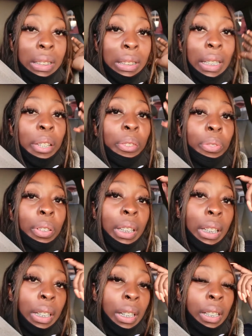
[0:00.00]

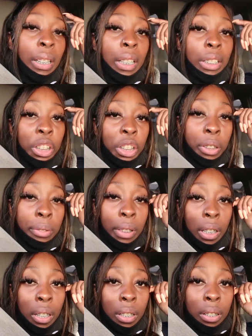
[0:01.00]
Safely in
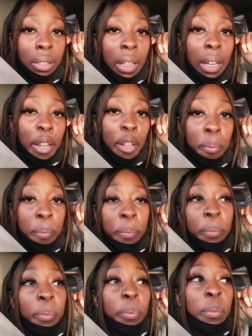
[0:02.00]
Nigeria.
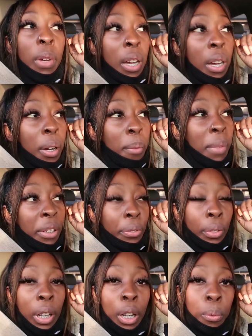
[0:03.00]
My
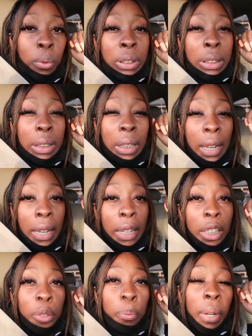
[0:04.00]
flight was
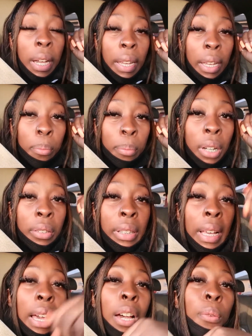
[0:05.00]
delayed by about an
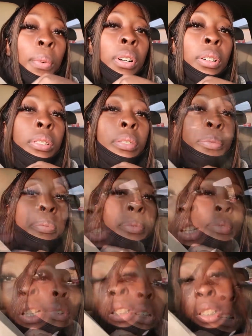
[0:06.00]
hour,
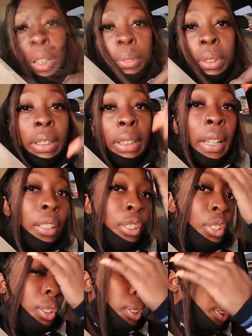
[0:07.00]
so I'm just getting
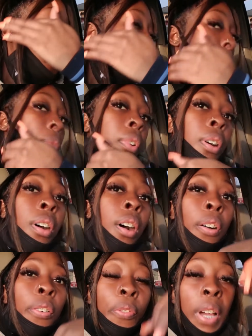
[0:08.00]
to
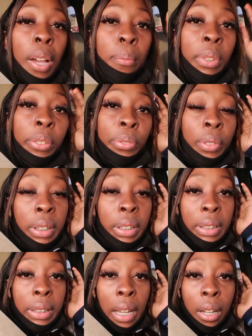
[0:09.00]
our family
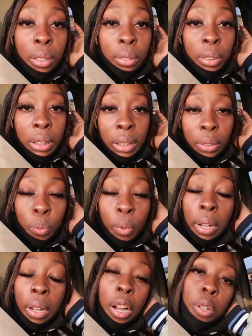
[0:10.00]
friend's house
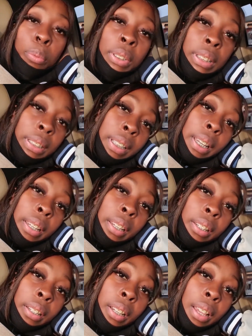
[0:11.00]
where I'll be
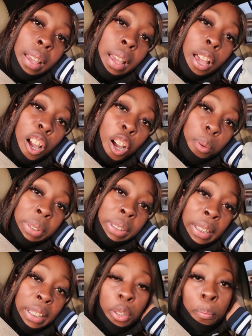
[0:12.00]
staying. I'll be
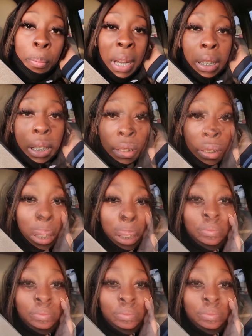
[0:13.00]
staying in Bagada.